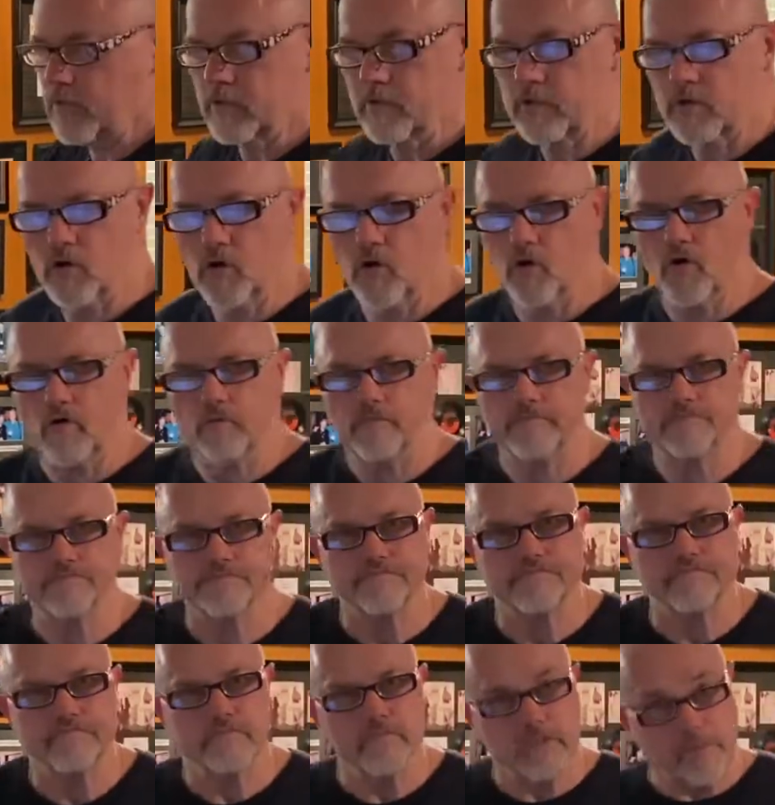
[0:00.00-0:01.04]
Cool.
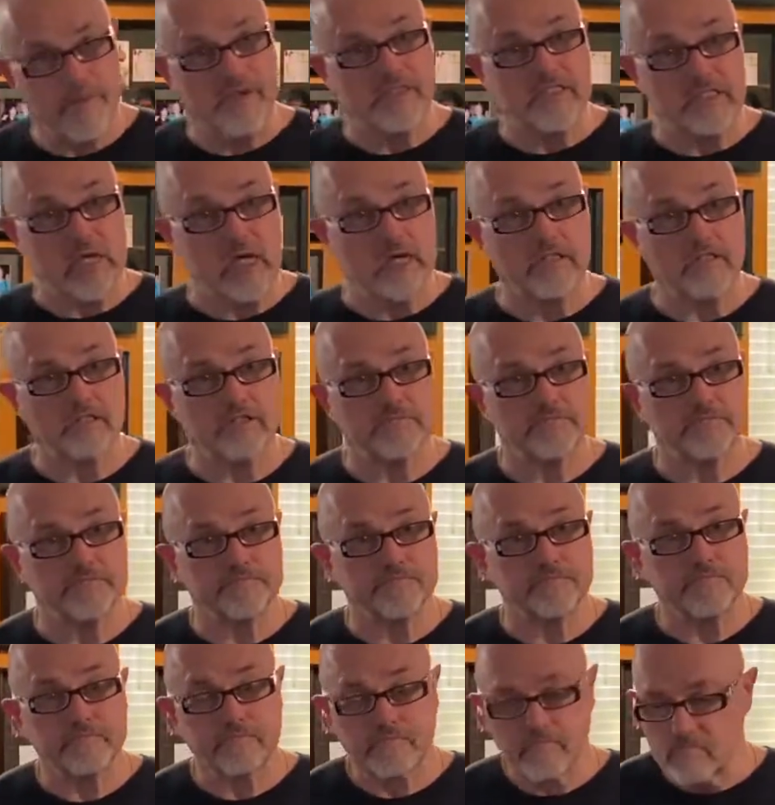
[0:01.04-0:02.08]
That makes sense?
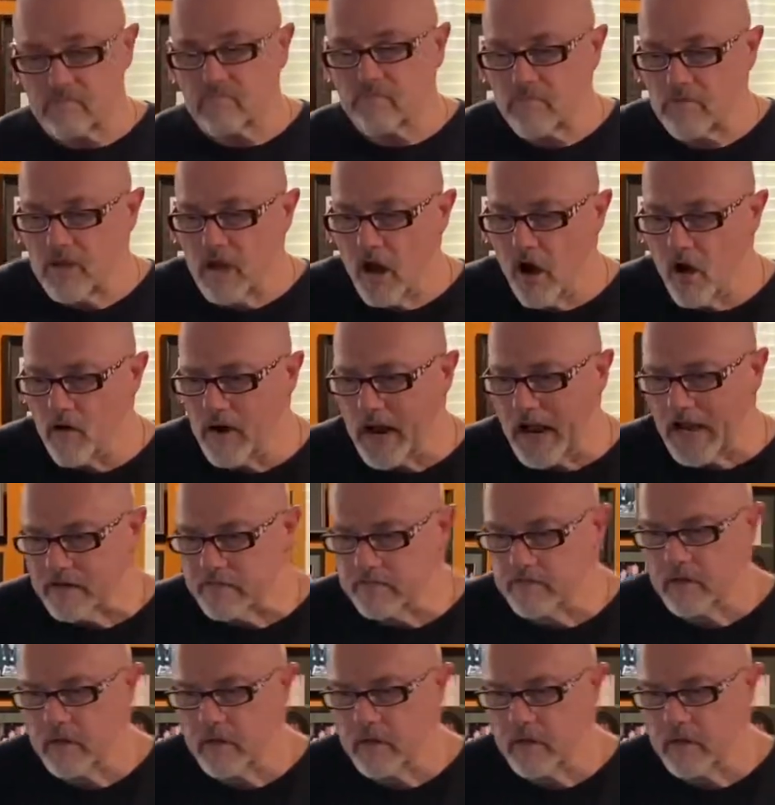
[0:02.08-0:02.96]
All right.